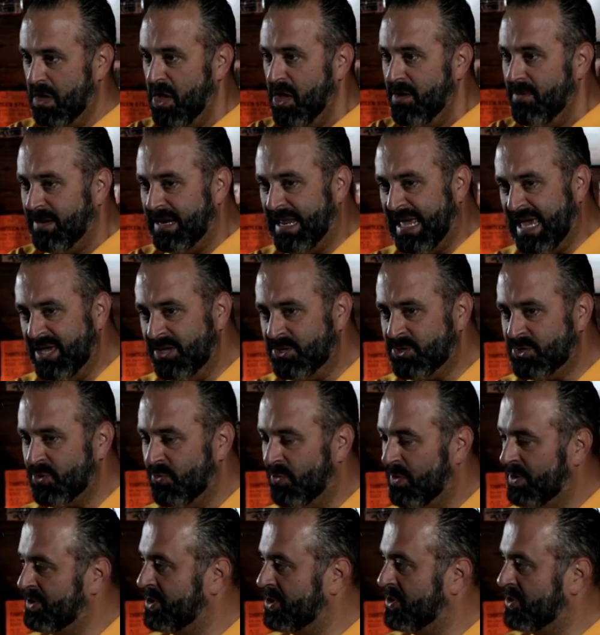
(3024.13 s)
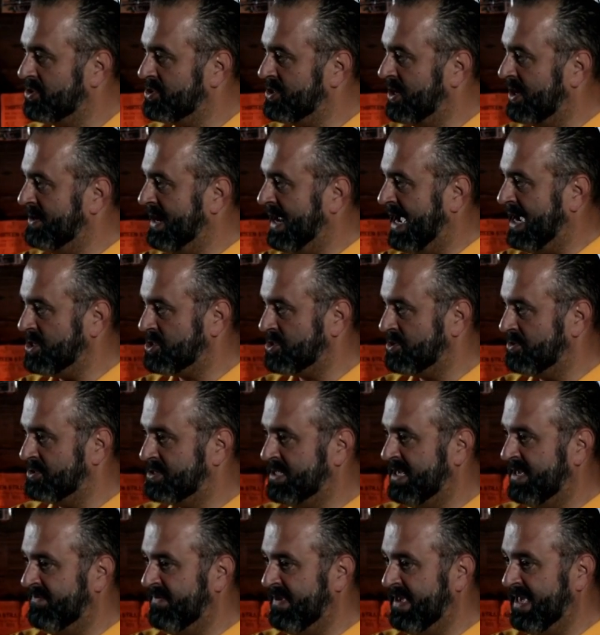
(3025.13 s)
But he's the one that goes on national
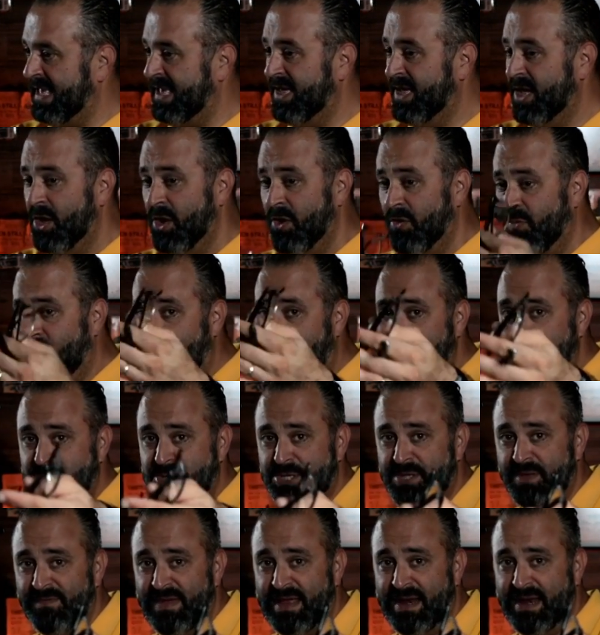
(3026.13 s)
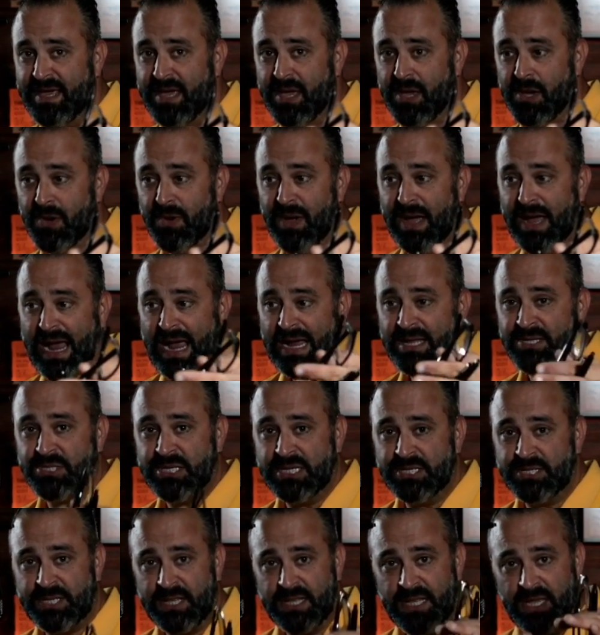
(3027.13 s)
TV, watch the video, and
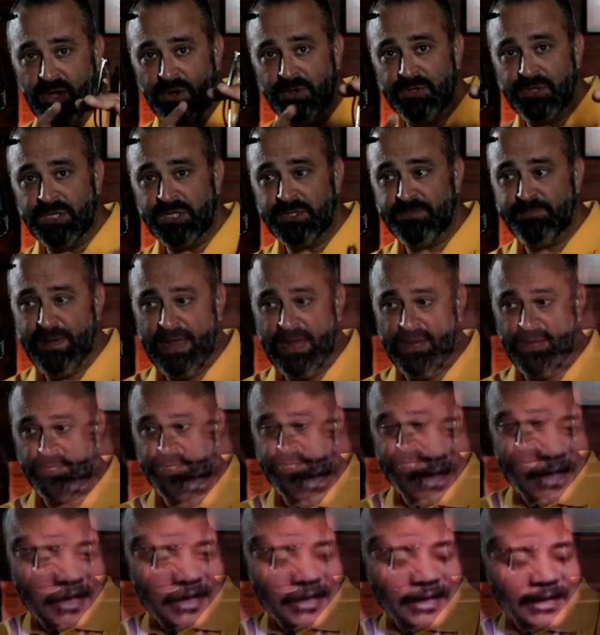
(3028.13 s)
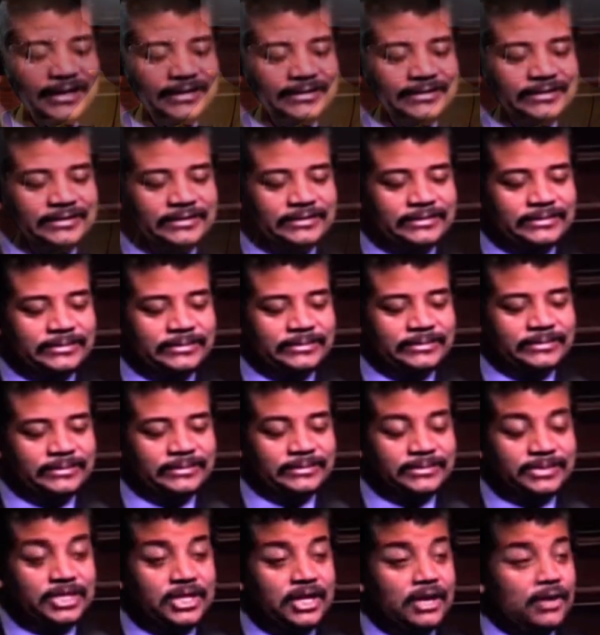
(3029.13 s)
says that the earth is pear-shaped.
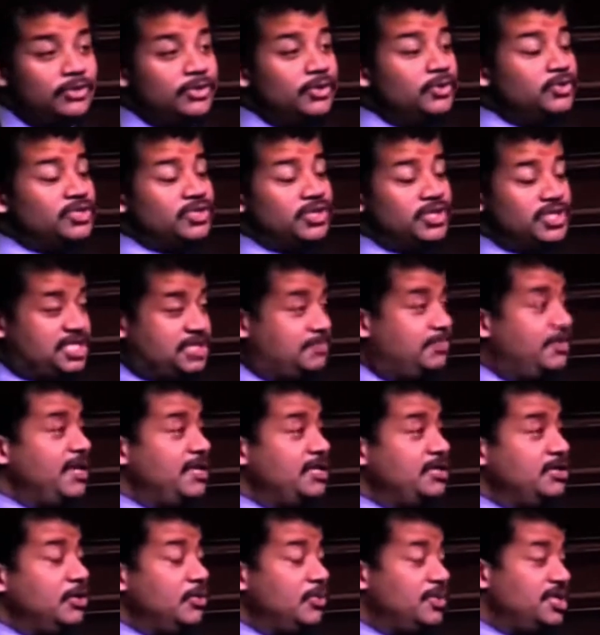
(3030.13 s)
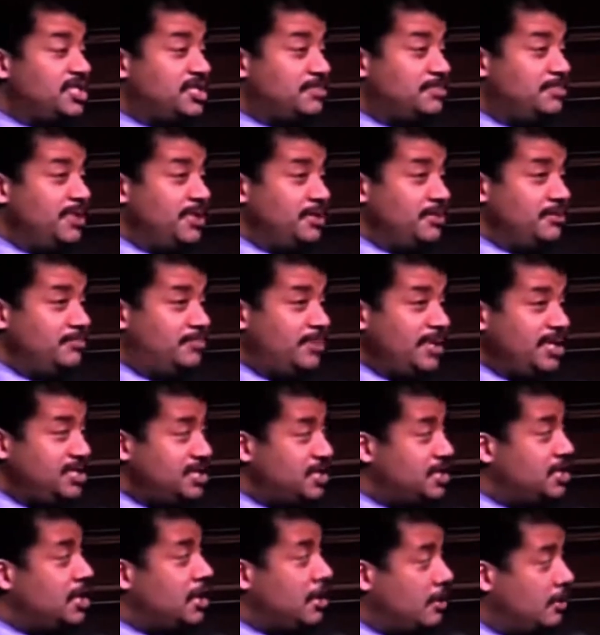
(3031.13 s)
So you spin, you know, when you spin pizza
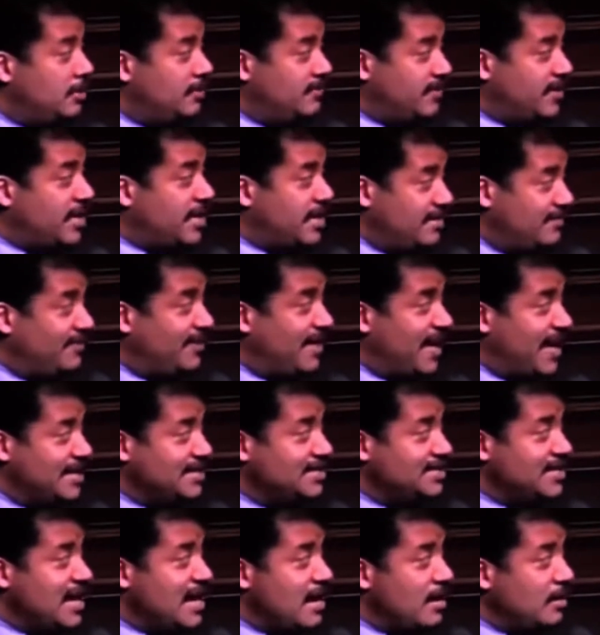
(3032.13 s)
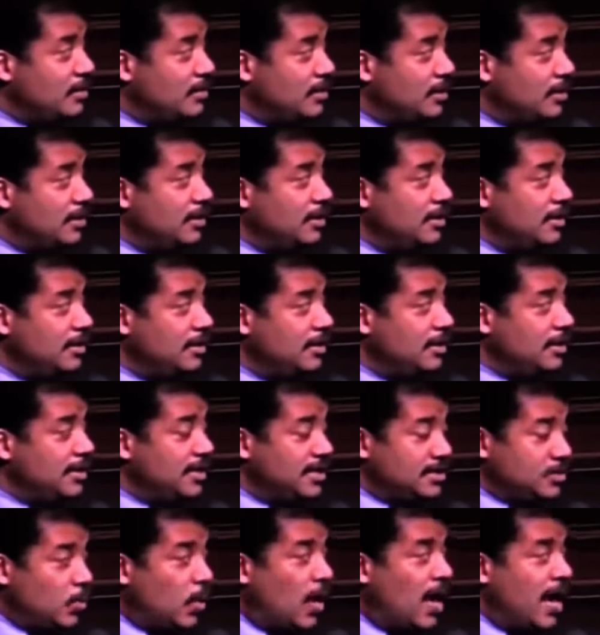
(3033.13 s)
dough, it kind of flattens out. It
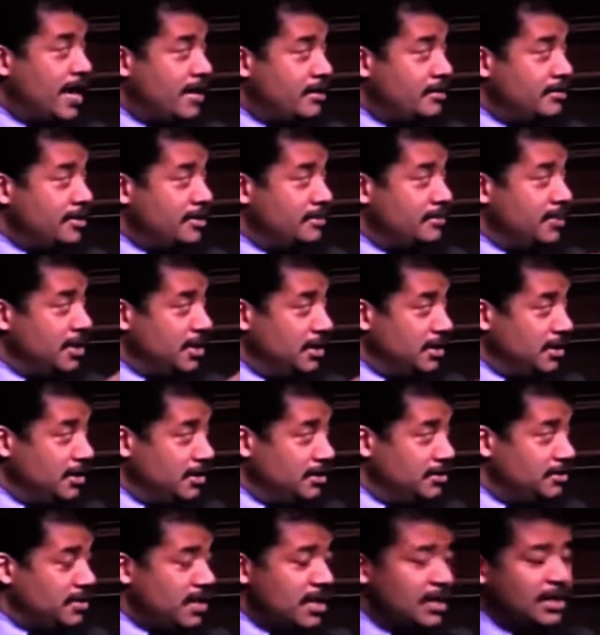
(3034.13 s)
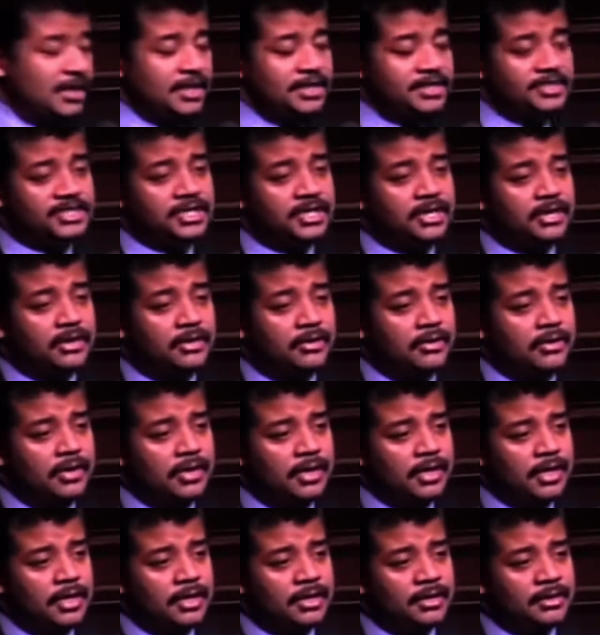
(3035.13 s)
gets wider in the middle. And so
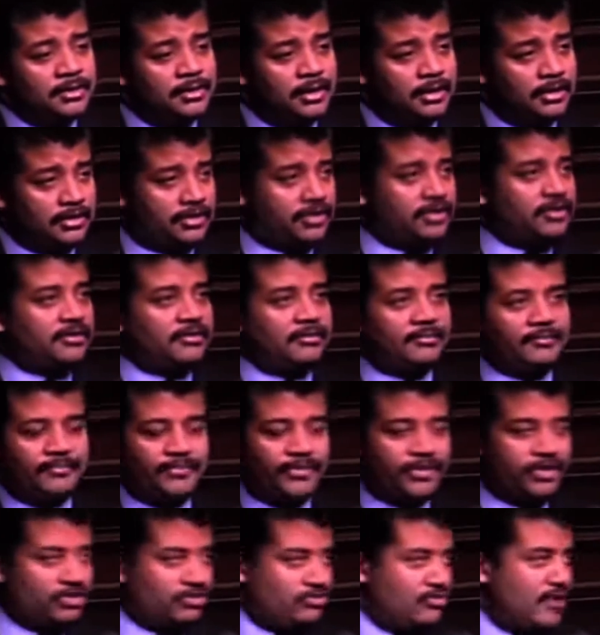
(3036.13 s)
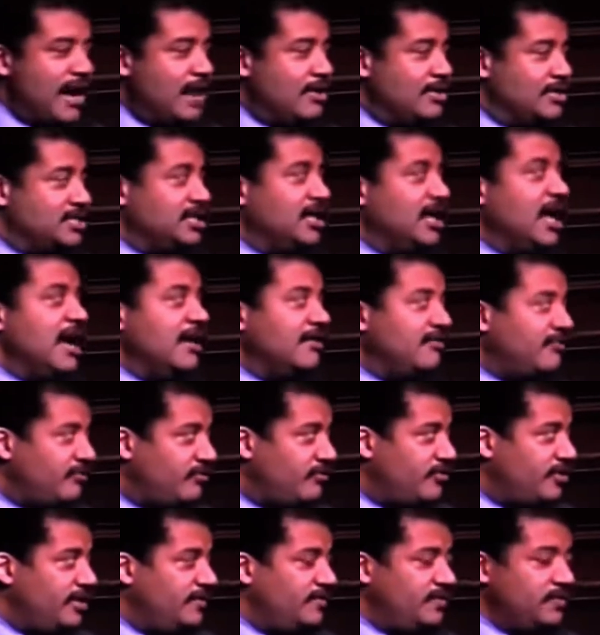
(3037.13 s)
earth, throughout its
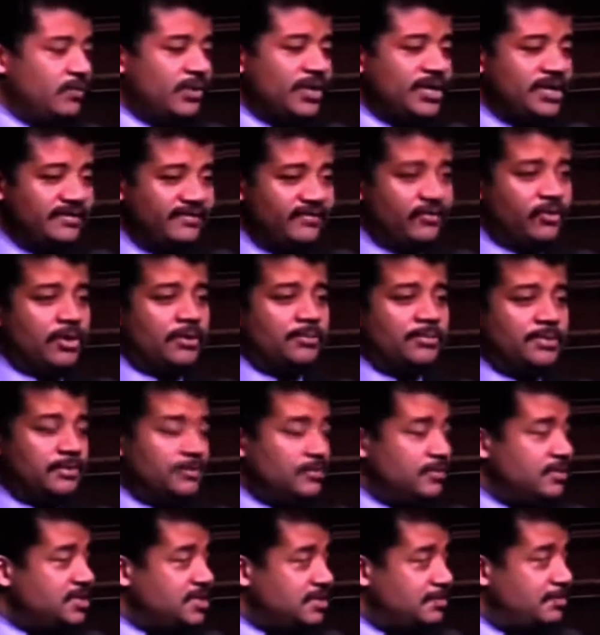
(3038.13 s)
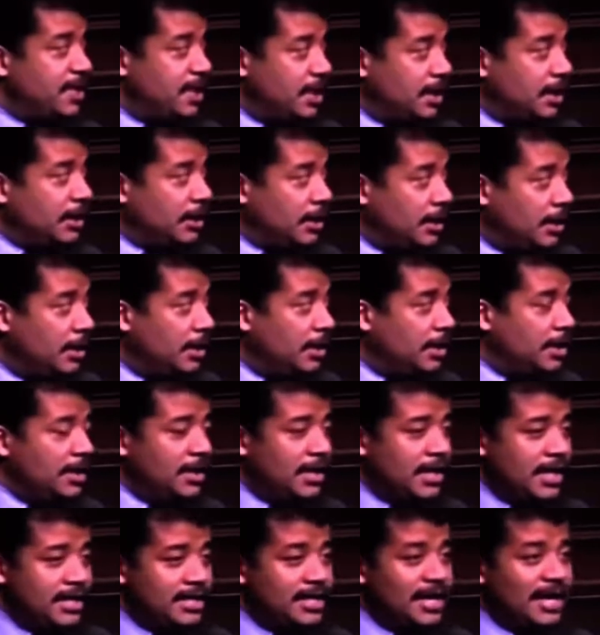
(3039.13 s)
life, even when it formed, it was spinning.
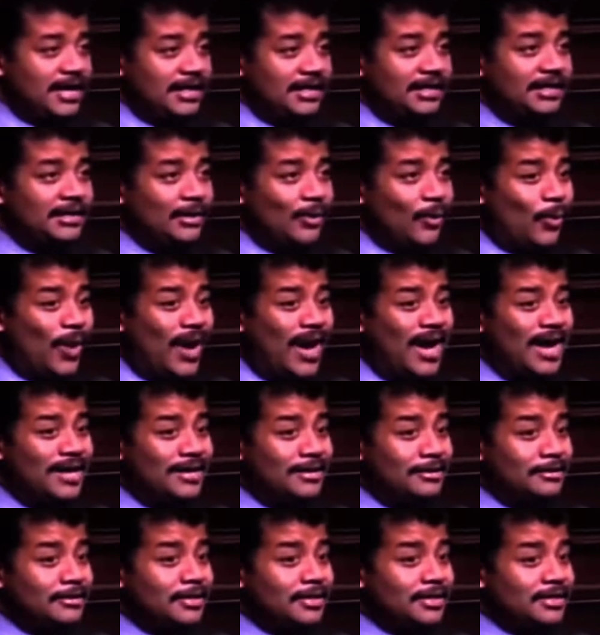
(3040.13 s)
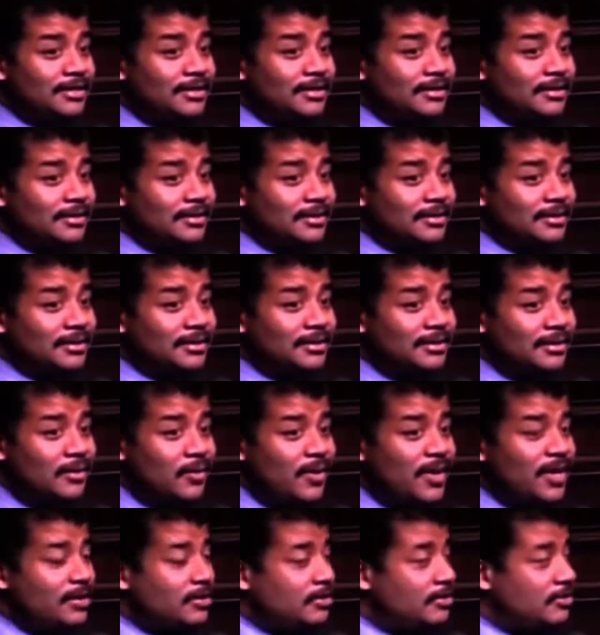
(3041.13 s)
And it got a little wider at the
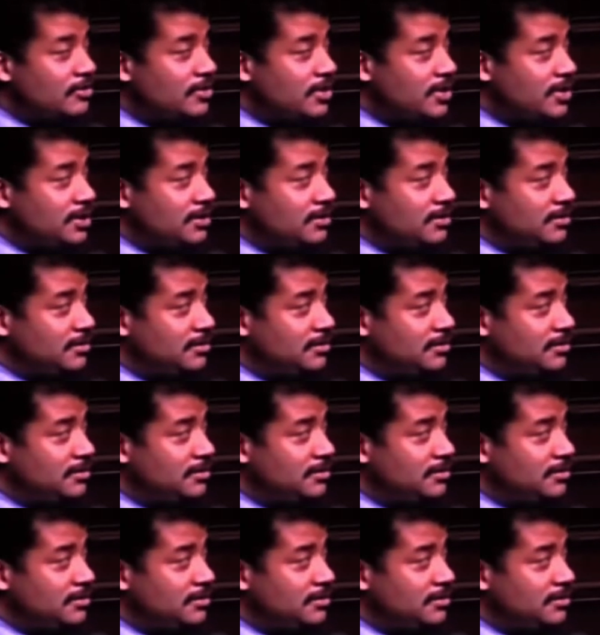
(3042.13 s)
equator than it